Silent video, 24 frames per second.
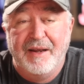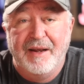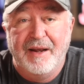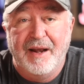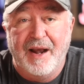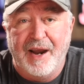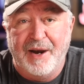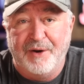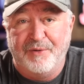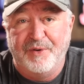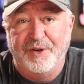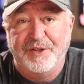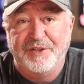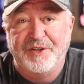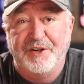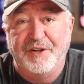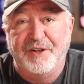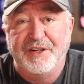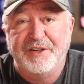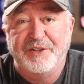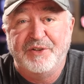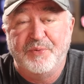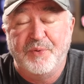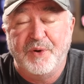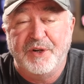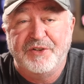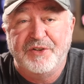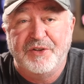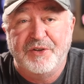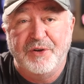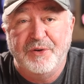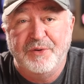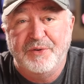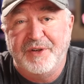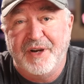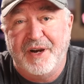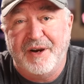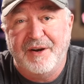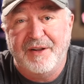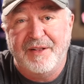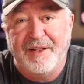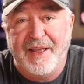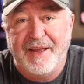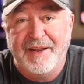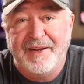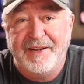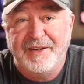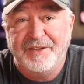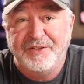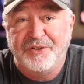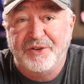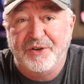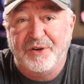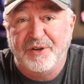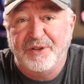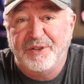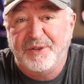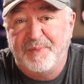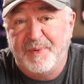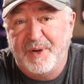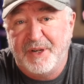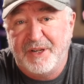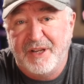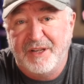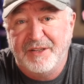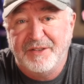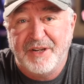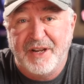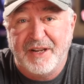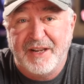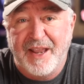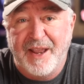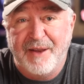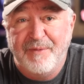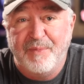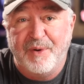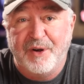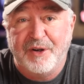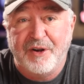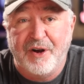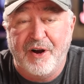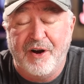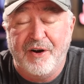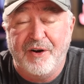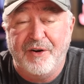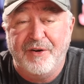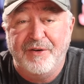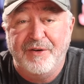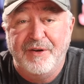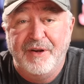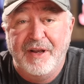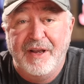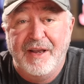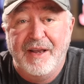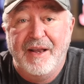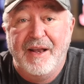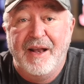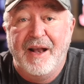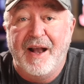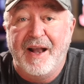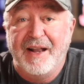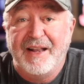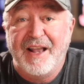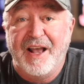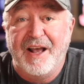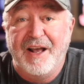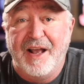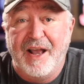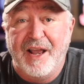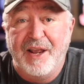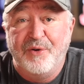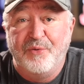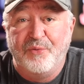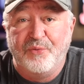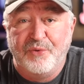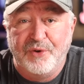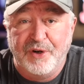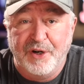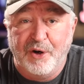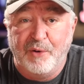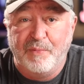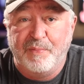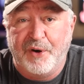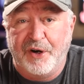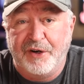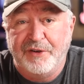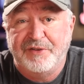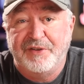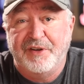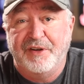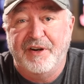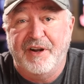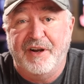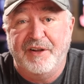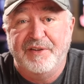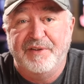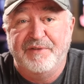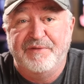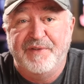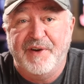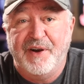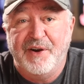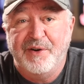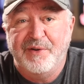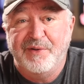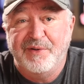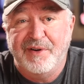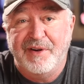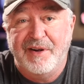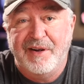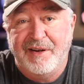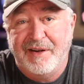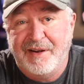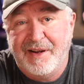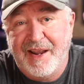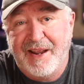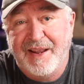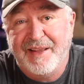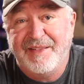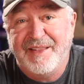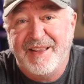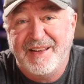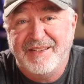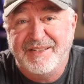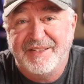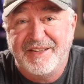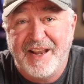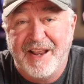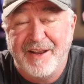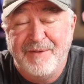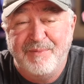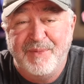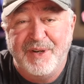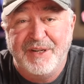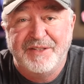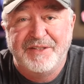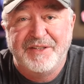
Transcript: I originally switched to Dairyland Insurance because I gave them a call. I got a real person on the phone, and they saved me a